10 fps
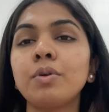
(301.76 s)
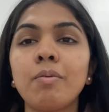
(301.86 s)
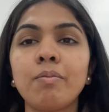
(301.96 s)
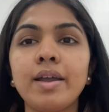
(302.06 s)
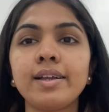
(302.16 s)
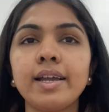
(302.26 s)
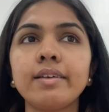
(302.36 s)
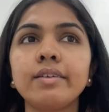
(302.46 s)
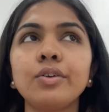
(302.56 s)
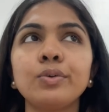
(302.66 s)
come back
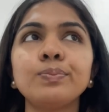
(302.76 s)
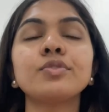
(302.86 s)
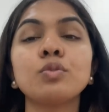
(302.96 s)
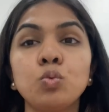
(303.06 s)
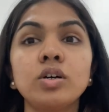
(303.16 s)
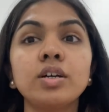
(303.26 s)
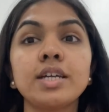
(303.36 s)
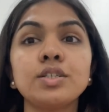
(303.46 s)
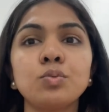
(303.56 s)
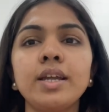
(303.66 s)
and, you know, work
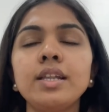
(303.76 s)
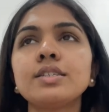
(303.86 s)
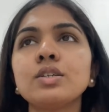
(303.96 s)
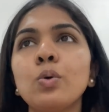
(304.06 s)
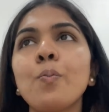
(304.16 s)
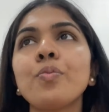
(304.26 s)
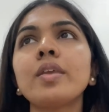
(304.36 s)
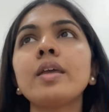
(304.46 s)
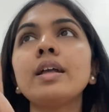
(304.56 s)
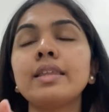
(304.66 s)
as well. So
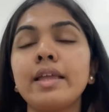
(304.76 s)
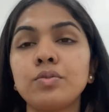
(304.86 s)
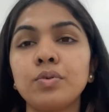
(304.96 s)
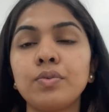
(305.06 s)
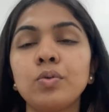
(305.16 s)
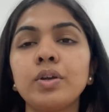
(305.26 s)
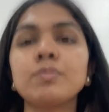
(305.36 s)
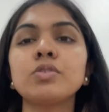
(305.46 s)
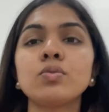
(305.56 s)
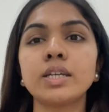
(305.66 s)
that's what we're doing.
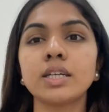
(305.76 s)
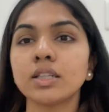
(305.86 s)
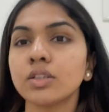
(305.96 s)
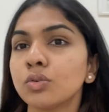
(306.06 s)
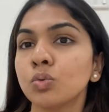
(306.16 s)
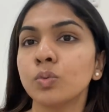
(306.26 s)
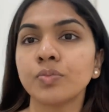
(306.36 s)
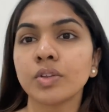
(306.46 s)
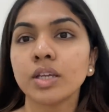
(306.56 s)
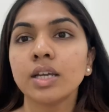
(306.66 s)
I'm just waiting in the room
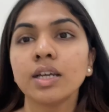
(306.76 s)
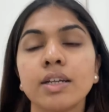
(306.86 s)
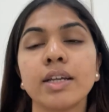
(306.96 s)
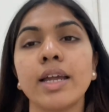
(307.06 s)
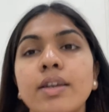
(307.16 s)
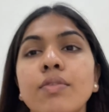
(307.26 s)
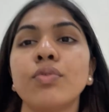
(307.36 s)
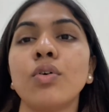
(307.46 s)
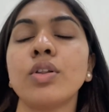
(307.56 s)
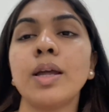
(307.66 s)

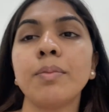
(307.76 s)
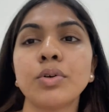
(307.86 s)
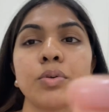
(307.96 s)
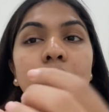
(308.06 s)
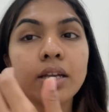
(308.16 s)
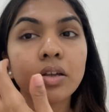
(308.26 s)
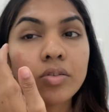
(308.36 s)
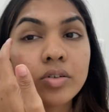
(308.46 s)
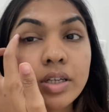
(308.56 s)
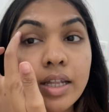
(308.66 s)
for them to, like, you
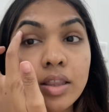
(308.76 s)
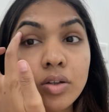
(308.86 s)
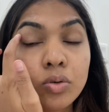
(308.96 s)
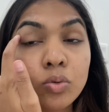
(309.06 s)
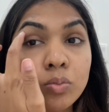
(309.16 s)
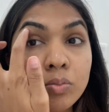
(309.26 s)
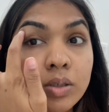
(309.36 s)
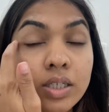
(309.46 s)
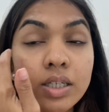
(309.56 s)
know, get the room